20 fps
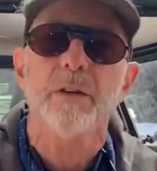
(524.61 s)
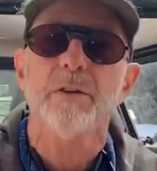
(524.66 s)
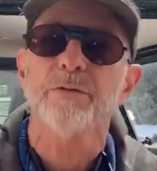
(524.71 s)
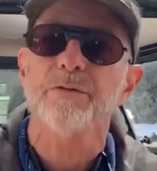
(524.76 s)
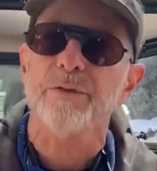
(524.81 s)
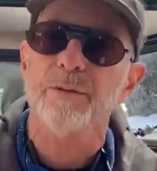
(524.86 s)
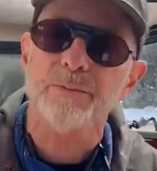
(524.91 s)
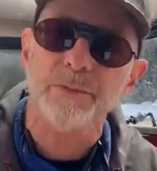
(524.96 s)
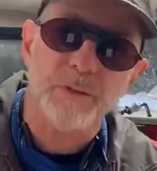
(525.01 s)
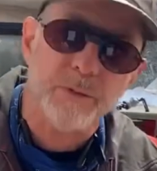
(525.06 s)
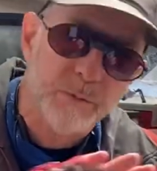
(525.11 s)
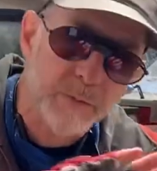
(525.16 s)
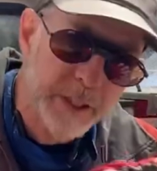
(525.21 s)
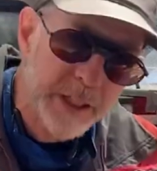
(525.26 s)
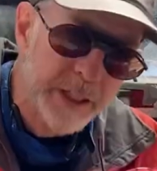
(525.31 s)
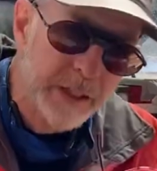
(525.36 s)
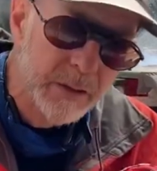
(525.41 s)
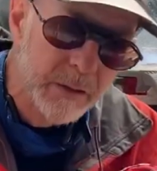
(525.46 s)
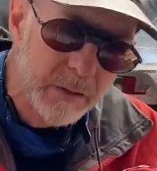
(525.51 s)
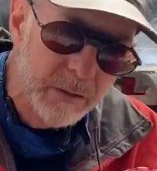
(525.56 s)
from the
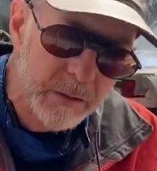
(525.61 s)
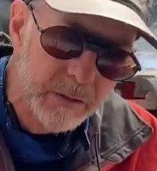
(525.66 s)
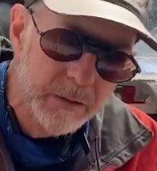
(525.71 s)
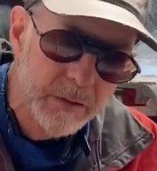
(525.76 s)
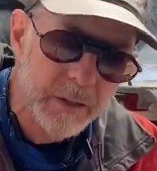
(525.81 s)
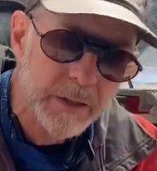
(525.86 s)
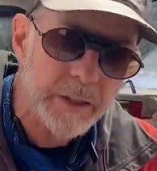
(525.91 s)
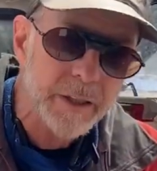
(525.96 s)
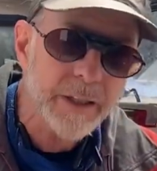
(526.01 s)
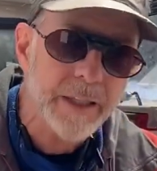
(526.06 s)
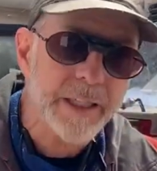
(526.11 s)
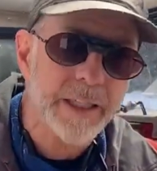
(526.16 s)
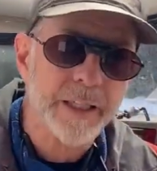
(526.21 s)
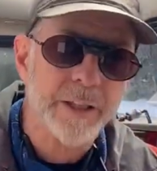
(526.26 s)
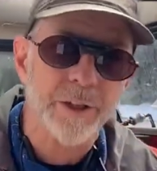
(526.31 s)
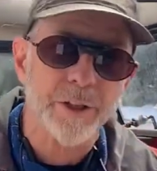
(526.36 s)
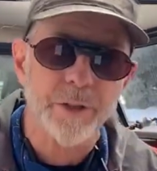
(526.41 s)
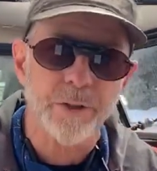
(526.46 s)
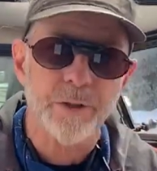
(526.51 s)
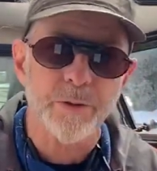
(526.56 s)
rear
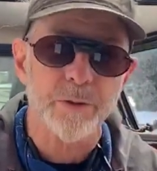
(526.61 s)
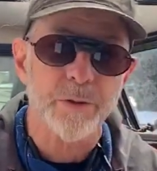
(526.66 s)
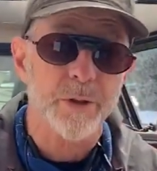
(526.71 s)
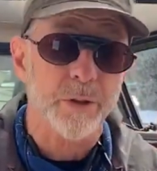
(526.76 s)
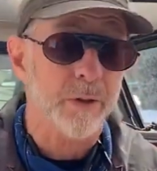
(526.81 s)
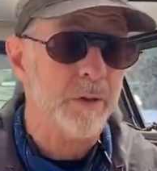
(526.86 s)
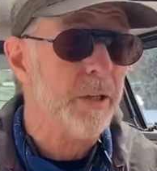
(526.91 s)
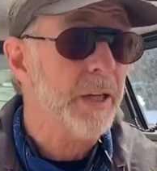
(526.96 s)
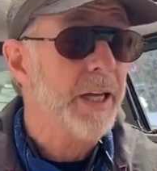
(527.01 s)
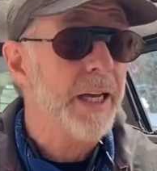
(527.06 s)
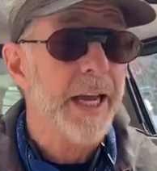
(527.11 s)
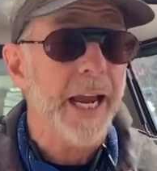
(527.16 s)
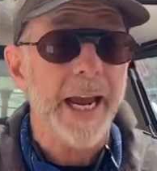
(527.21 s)
into your new turn.